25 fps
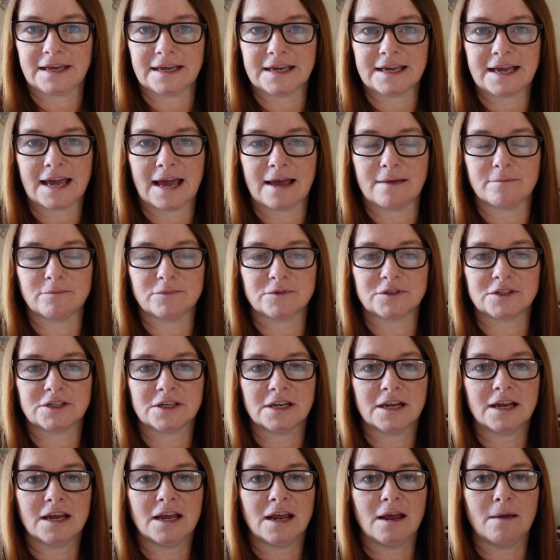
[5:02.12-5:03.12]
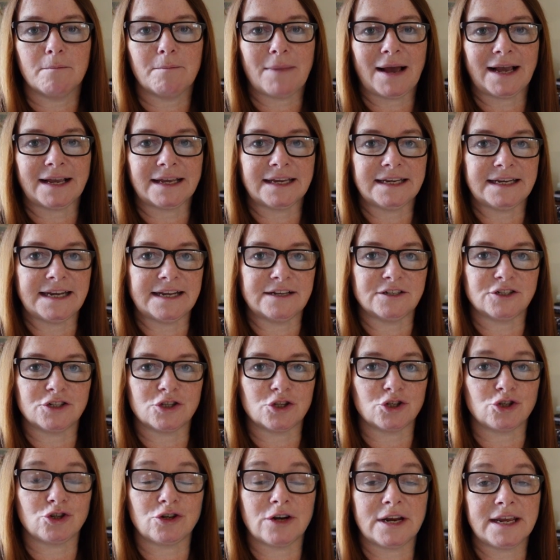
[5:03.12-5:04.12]
He kept banging into
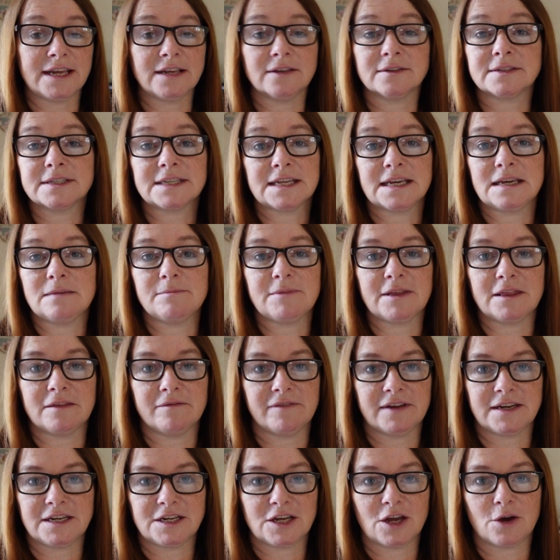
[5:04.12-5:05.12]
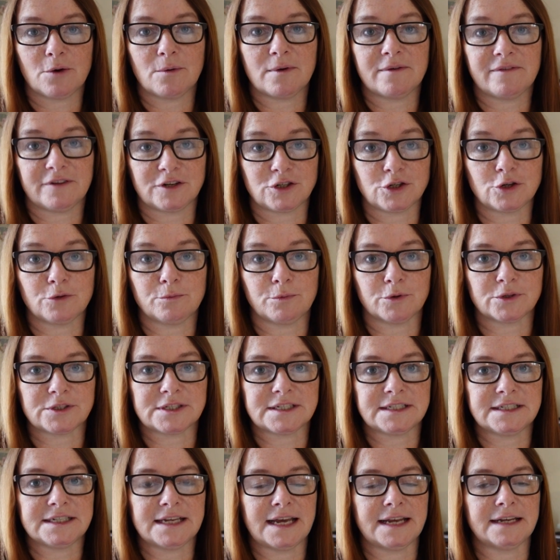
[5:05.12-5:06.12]
the tree. You'll see him in the video if I do put
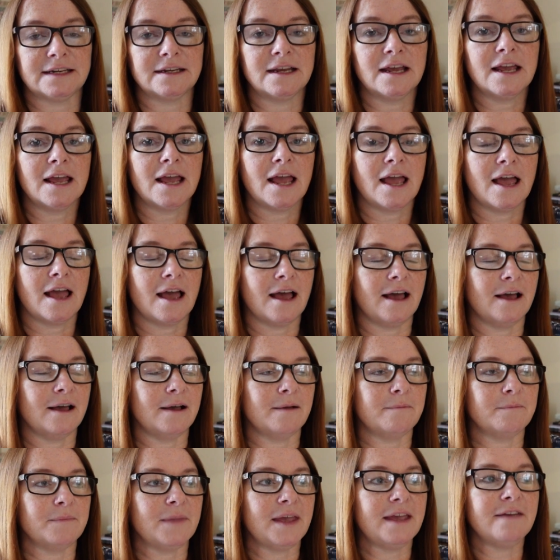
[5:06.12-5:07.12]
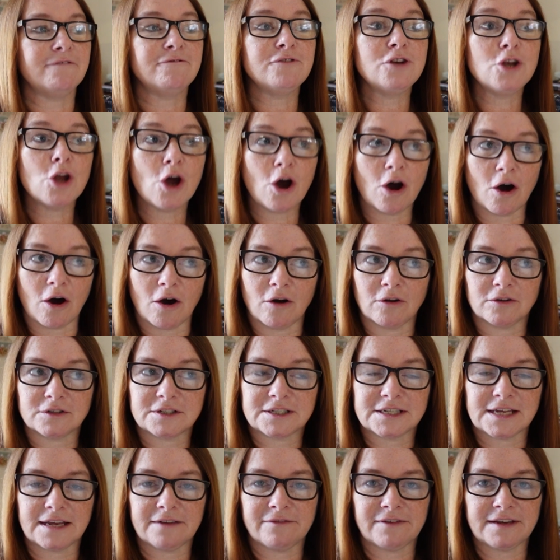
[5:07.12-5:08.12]
it in. If
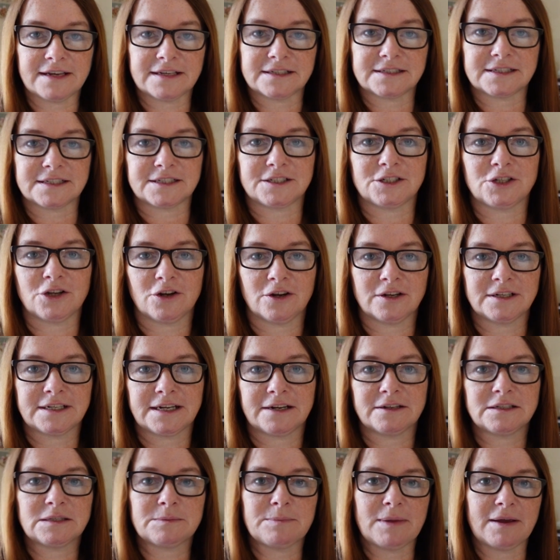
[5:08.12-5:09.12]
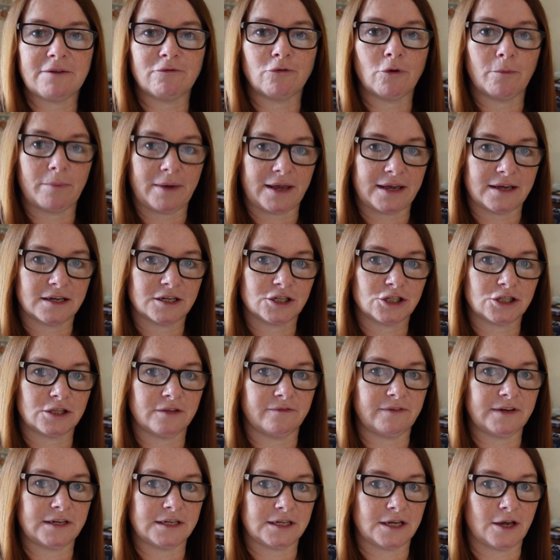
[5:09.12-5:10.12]
not, if it's turned out a bit rubbish, the
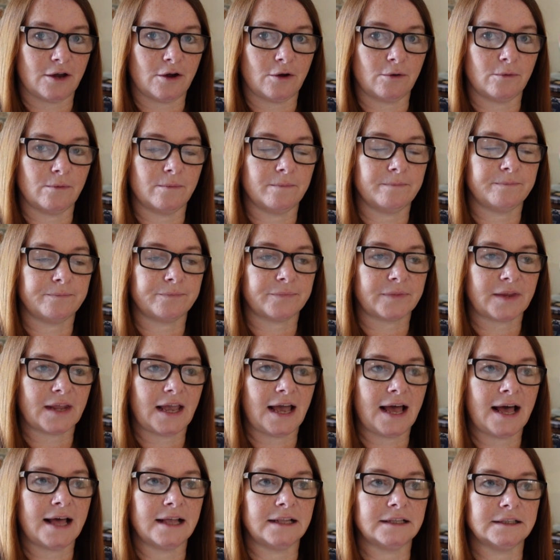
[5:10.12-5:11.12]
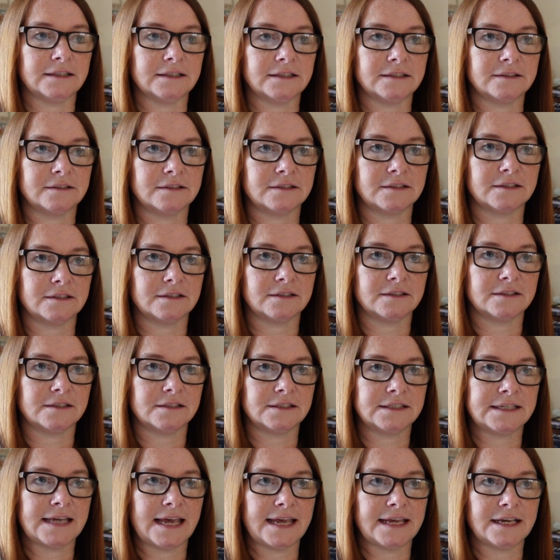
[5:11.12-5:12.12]
video, I'll
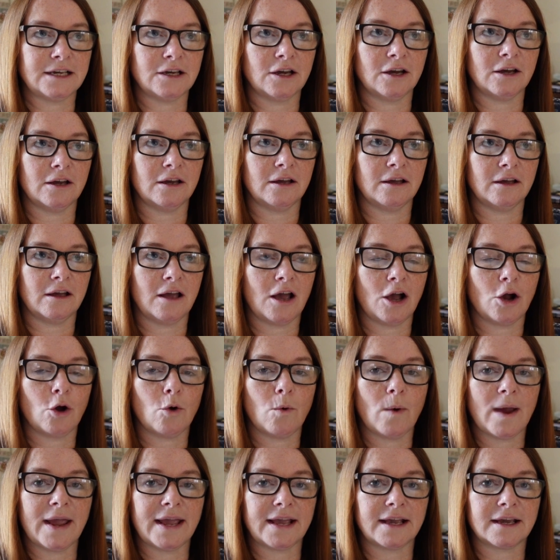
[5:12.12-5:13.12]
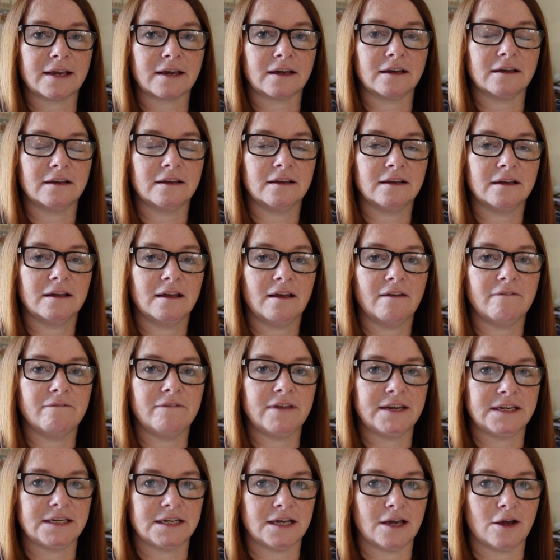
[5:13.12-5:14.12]
take a quick
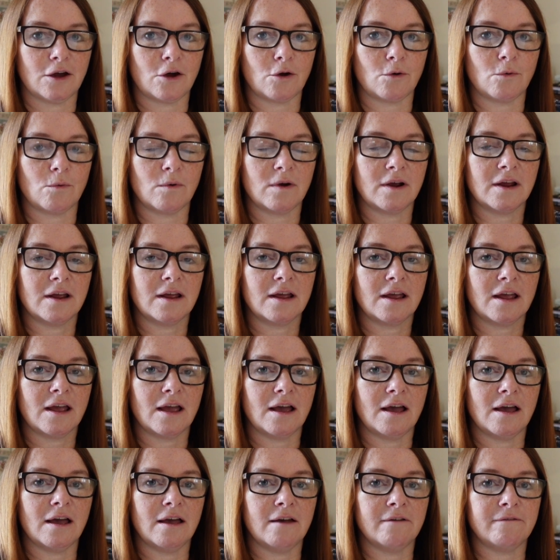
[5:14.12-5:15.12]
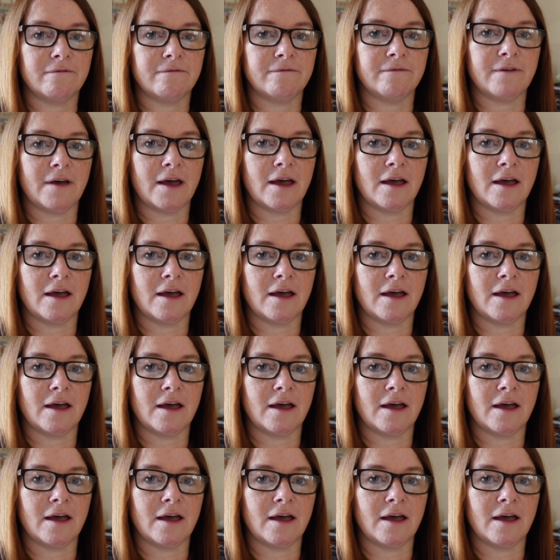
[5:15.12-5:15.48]
video of